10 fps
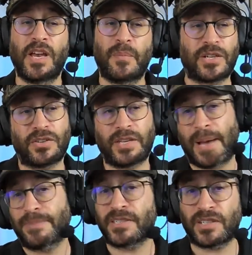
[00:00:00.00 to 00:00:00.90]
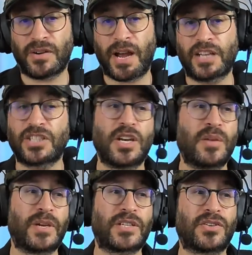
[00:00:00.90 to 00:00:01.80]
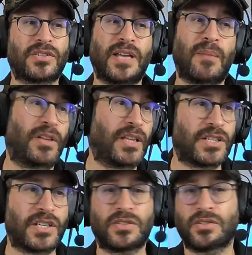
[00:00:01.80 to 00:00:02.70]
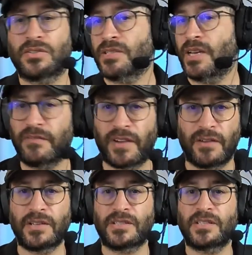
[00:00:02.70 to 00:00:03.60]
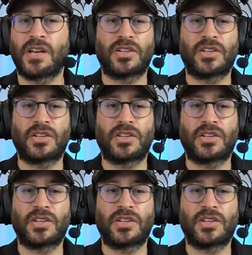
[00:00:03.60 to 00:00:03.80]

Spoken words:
make sure the app doesn't crash, make sure it's not malicious or there's not a virus.